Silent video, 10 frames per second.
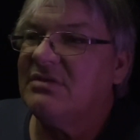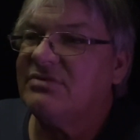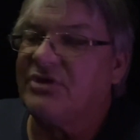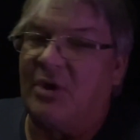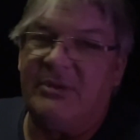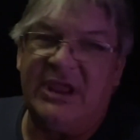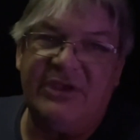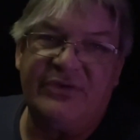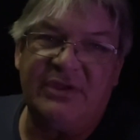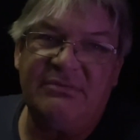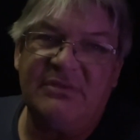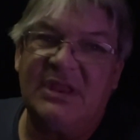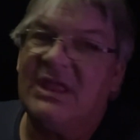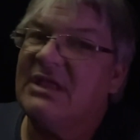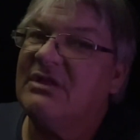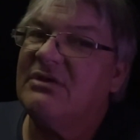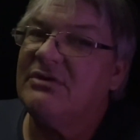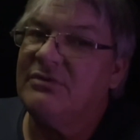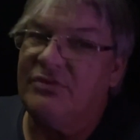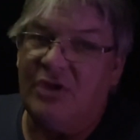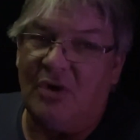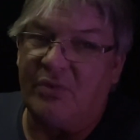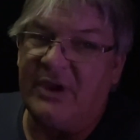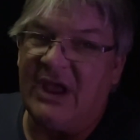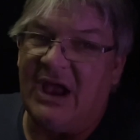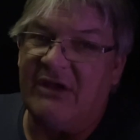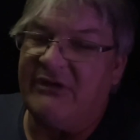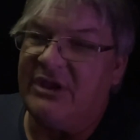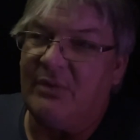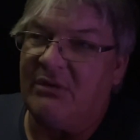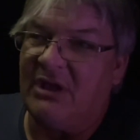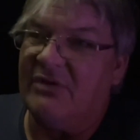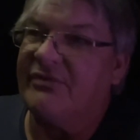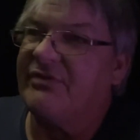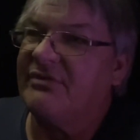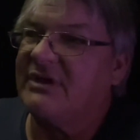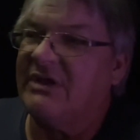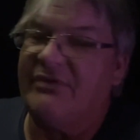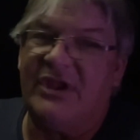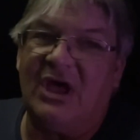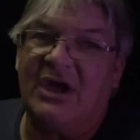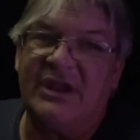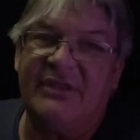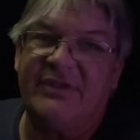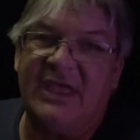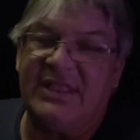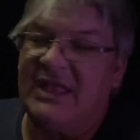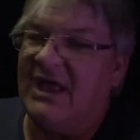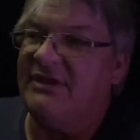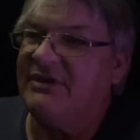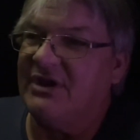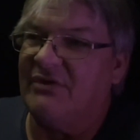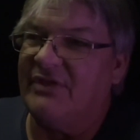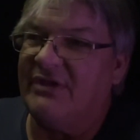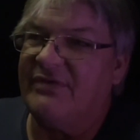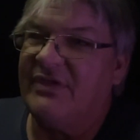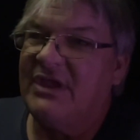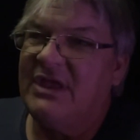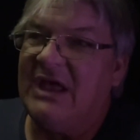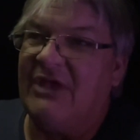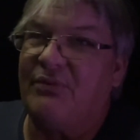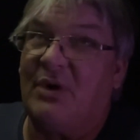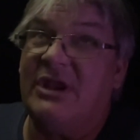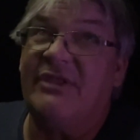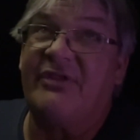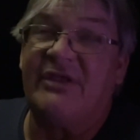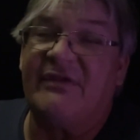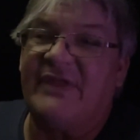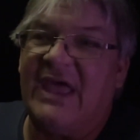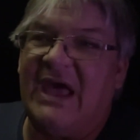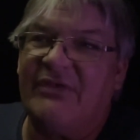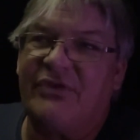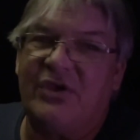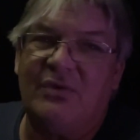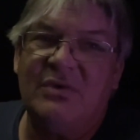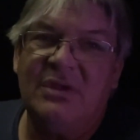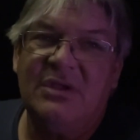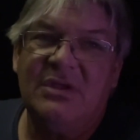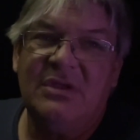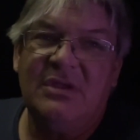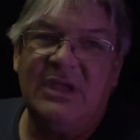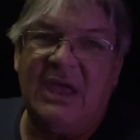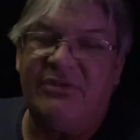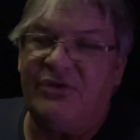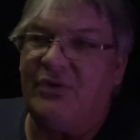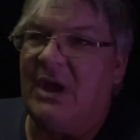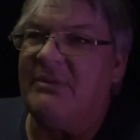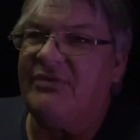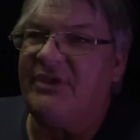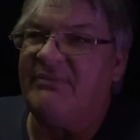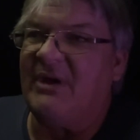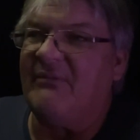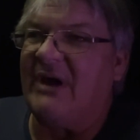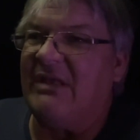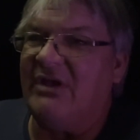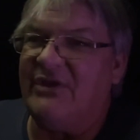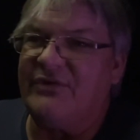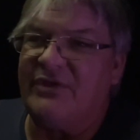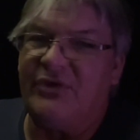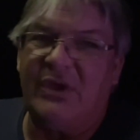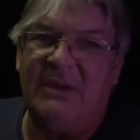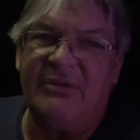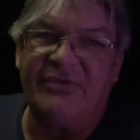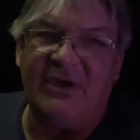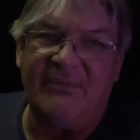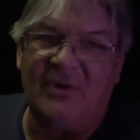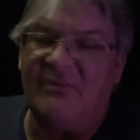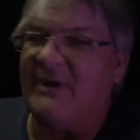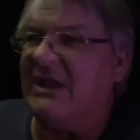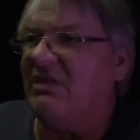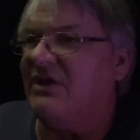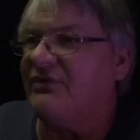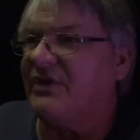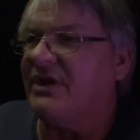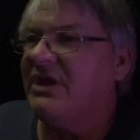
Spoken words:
Termination. No rehire anywhere else. Because they're not going to take that. That's one of the things that they ask you. Hey, did you have a seatbelt violation? Do you have a cell phone violation?